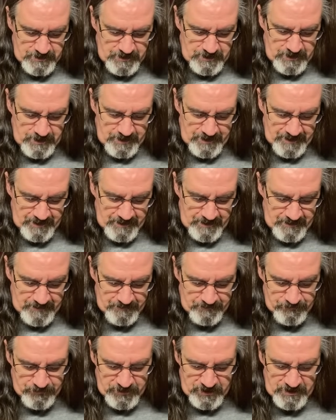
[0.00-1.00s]

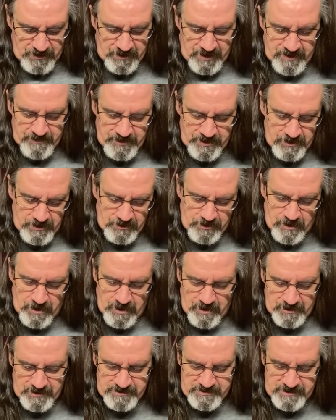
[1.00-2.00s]
The claimant at
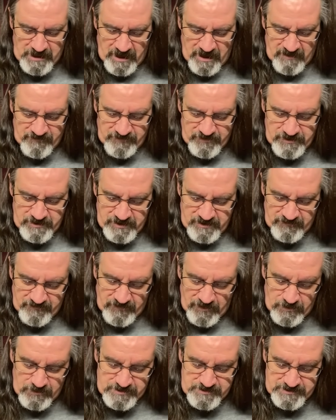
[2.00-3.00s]
law, a sovereign,
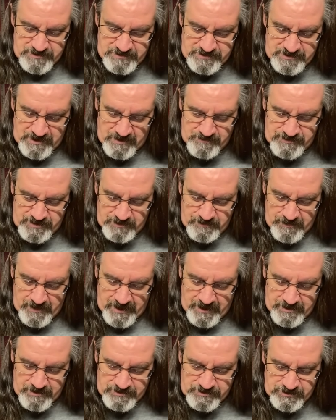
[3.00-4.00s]
invokes the subject
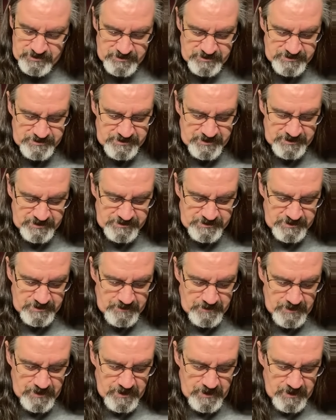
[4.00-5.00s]
matter
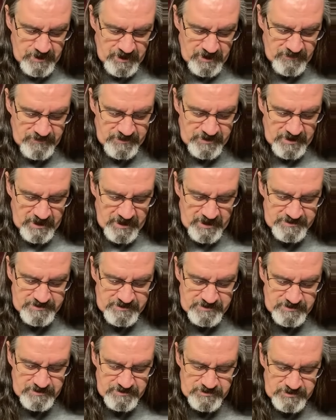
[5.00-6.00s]
jurisdiction of the
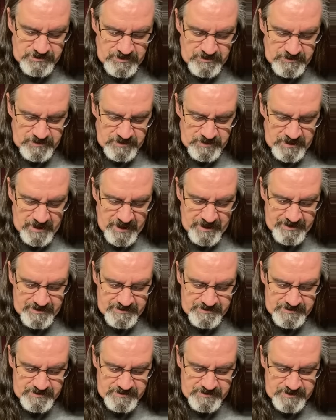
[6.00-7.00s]
Constitution of the United
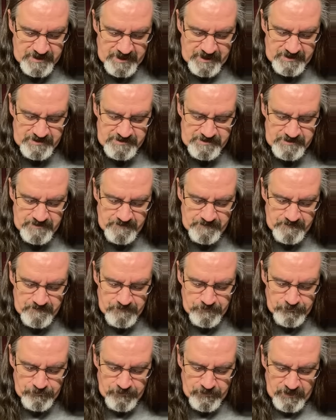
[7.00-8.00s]
States
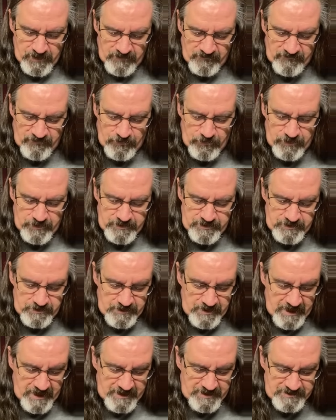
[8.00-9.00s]
for the
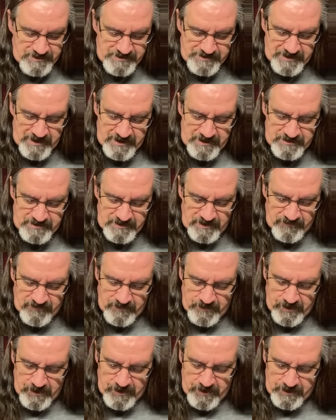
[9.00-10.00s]
United States of
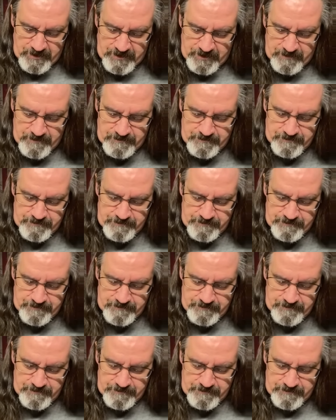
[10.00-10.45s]
America.